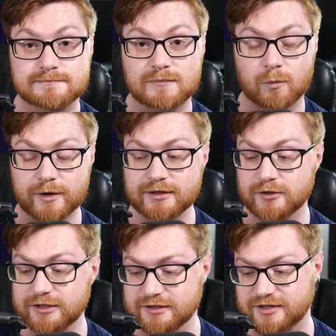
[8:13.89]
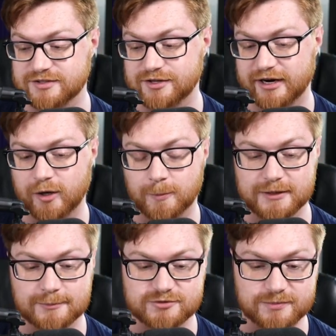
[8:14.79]
one learning lesson that I hope
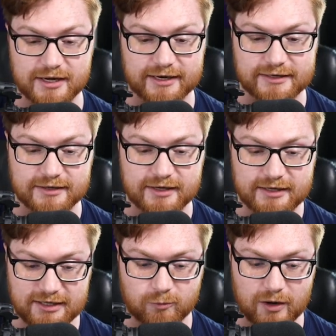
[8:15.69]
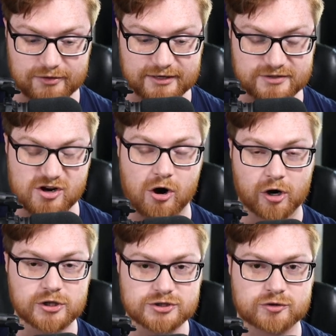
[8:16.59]
comes from that, and while that is a
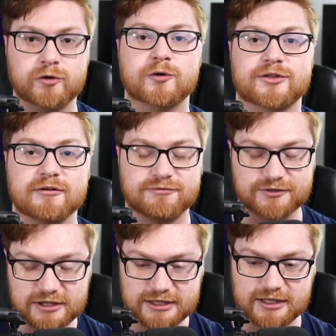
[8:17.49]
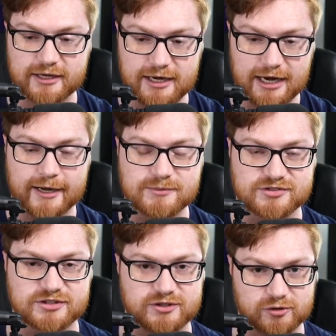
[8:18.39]
hard truth of feeling like I'm a
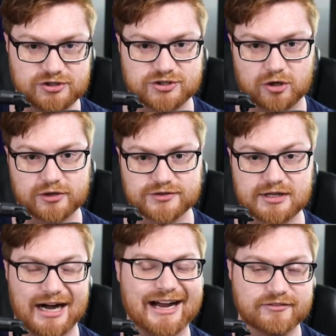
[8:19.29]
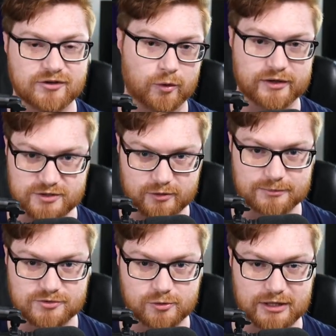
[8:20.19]
security charlatan, I have no idea what
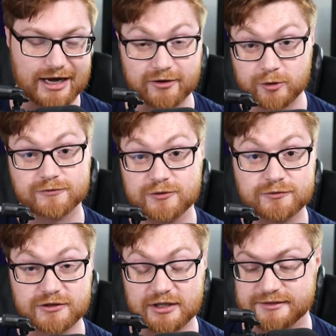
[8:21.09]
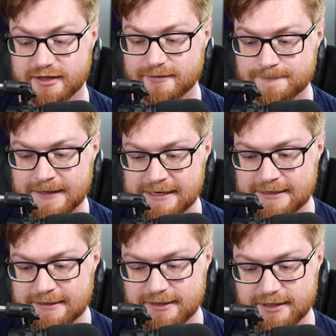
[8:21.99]
I'm doing. I don't know if you feel like that.
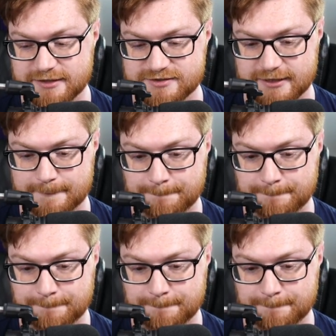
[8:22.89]
Is that